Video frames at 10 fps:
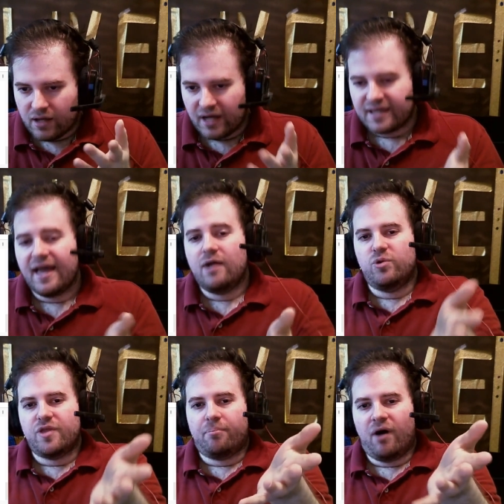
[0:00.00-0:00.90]
Again,
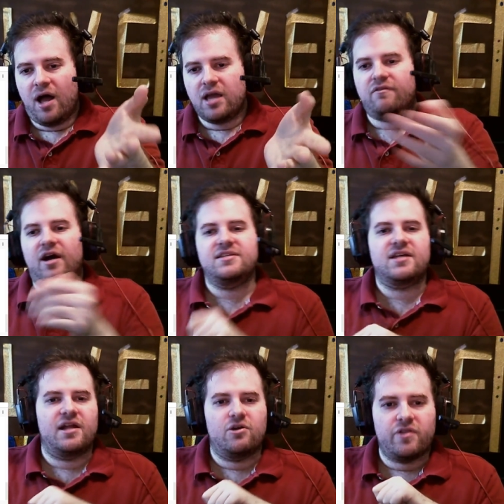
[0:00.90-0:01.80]
with the Binding of Isaac
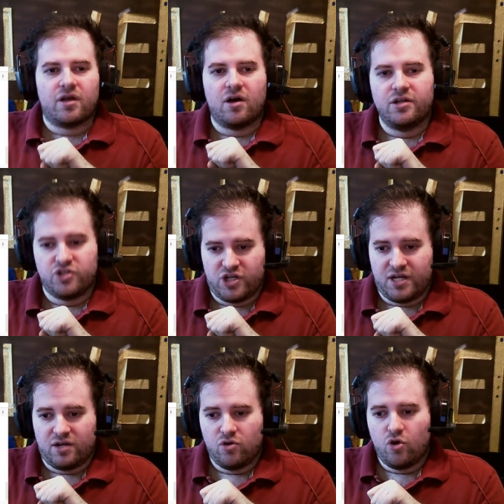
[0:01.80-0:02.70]
and Enter the
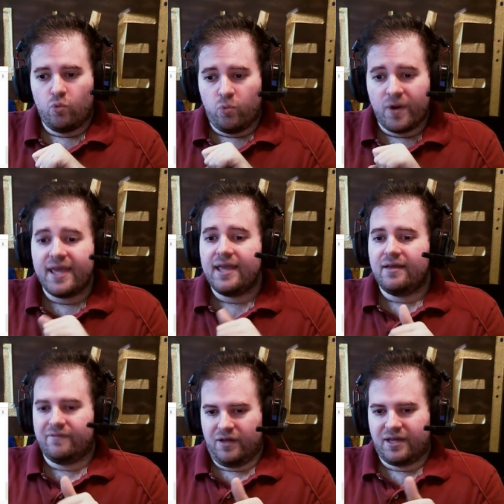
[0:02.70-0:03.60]
Gungeon,
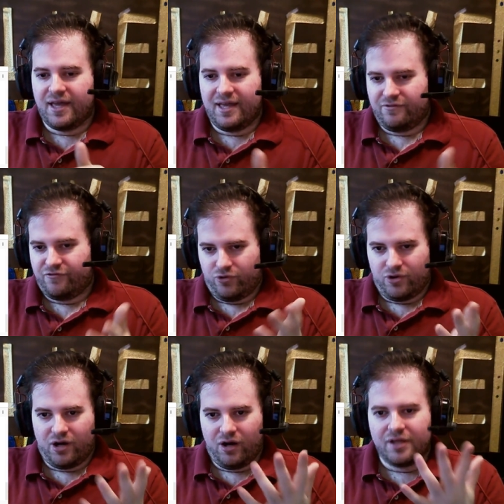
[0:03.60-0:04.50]
we, again,
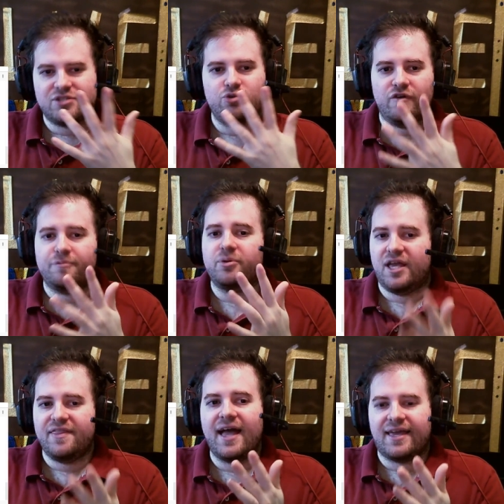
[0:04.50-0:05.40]
for us who have
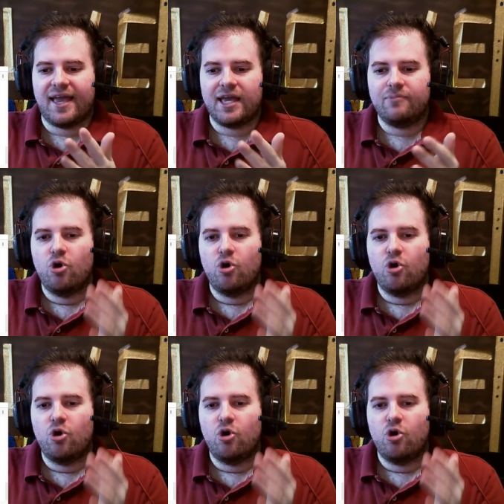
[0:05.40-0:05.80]
played that game,